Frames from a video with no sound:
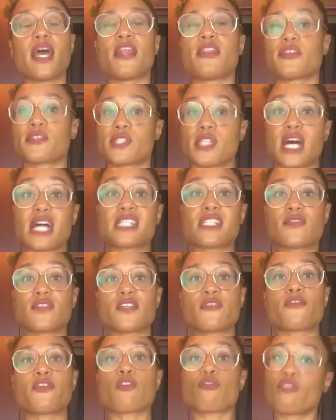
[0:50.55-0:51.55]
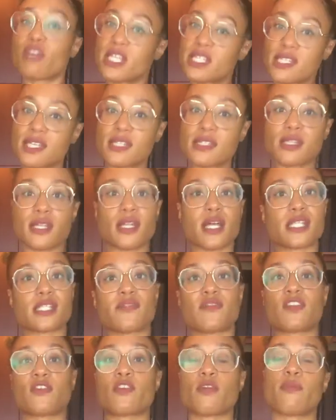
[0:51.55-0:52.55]
There's lots of different reasons and lots
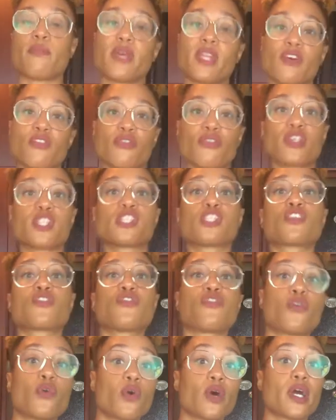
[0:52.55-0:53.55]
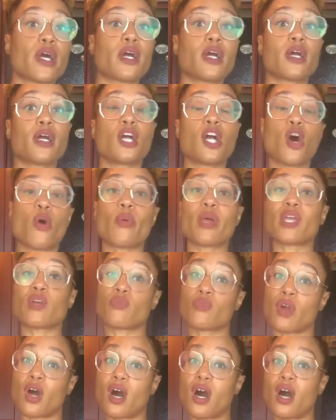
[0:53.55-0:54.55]
of different benefits for going
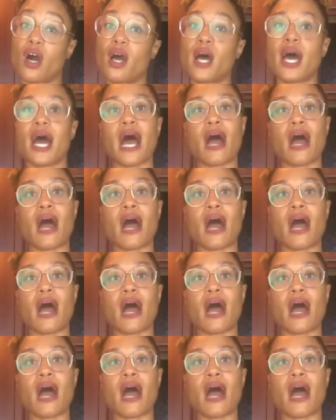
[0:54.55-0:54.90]
raw.